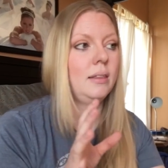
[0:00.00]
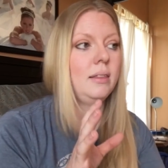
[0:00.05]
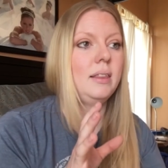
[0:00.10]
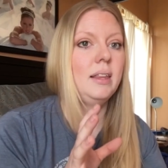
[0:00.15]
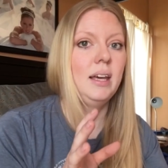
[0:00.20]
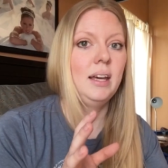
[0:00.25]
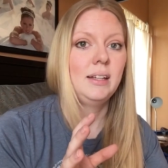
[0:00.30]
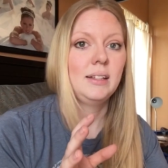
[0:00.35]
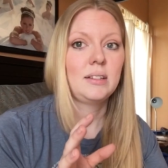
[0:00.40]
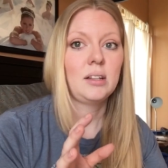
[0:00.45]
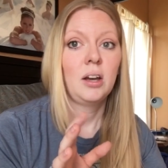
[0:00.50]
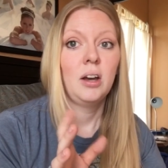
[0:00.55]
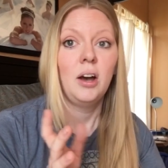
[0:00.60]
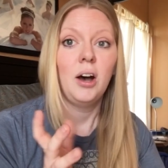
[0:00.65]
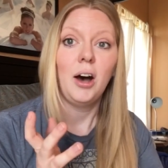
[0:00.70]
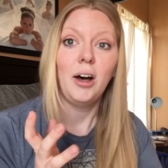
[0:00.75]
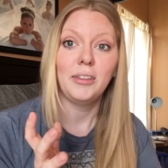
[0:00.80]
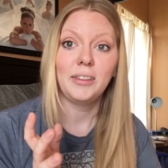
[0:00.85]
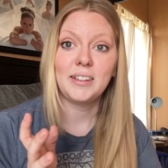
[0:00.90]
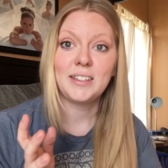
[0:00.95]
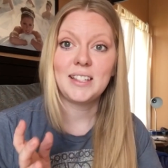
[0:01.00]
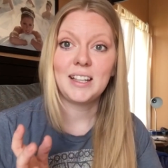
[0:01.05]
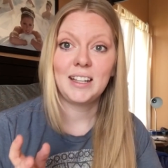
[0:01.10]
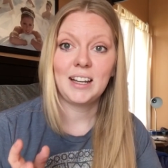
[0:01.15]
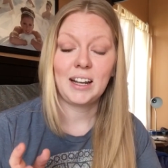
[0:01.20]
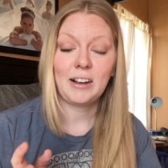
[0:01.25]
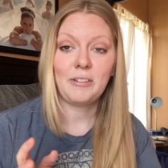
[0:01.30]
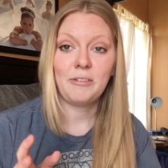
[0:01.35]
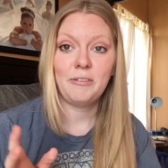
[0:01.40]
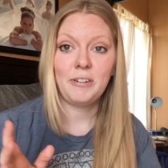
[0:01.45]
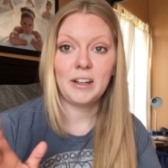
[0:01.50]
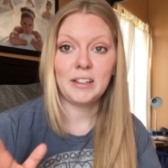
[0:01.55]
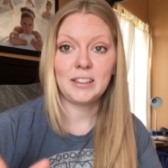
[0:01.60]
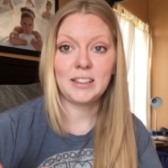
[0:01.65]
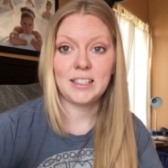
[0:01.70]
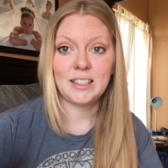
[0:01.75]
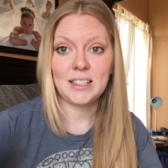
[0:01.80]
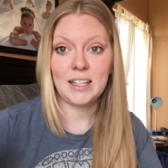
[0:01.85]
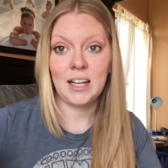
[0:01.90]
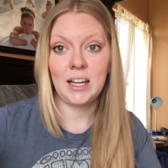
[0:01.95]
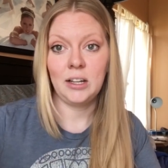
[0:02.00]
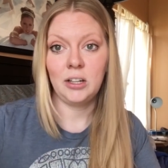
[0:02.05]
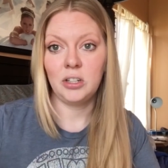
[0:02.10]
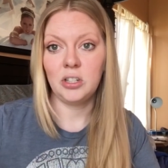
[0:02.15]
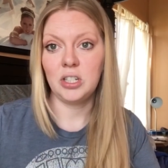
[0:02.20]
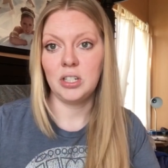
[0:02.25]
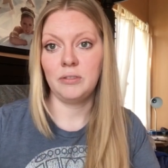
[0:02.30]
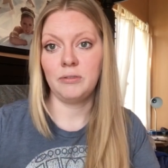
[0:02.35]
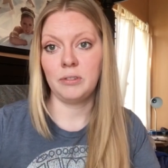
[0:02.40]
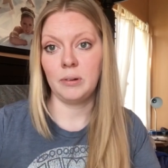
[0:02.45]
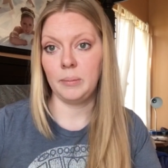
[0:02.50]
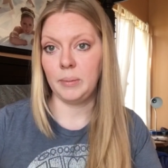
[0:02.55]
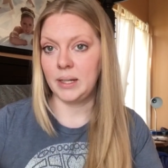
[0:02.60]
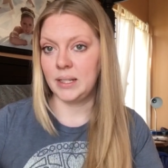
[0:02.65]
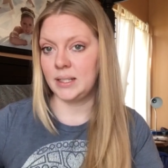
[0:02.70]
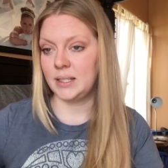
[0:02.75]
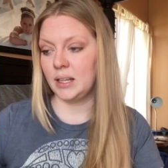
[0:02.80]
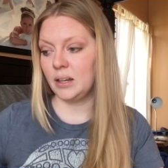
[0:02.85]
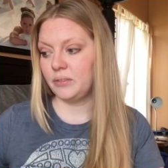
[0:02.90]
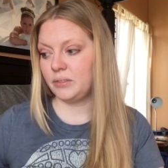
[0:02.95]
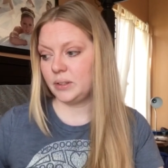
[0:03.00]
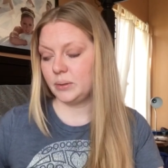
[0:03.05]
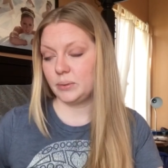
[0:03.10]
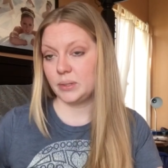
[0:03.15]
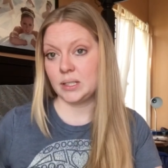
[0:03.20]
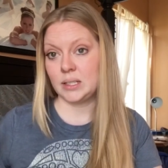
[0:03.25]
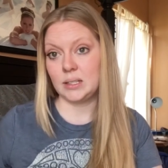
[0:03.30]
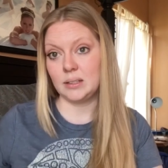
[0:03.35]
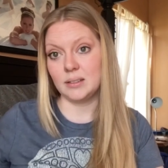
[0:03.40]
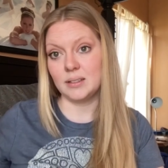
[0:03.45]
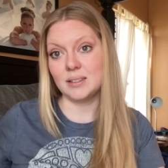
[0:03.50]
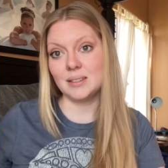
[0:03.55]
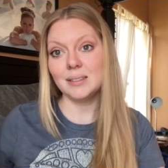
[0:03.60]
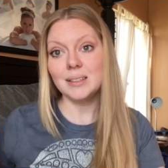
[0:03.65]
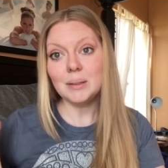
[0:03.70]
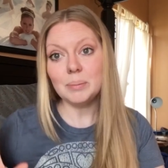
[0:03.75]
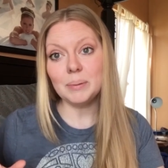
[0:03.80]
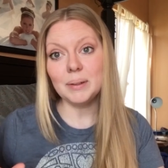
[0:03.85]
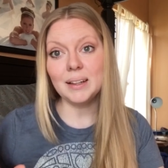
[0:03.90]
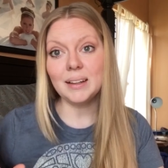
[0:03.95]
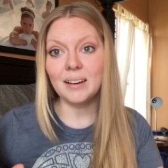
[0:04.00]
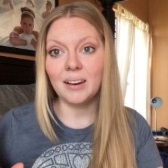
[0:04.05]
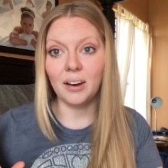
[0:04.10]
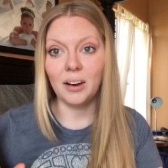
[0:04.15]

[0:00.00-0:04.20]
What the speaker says: that all of a sudden I felt this energy from myself that was still sleeping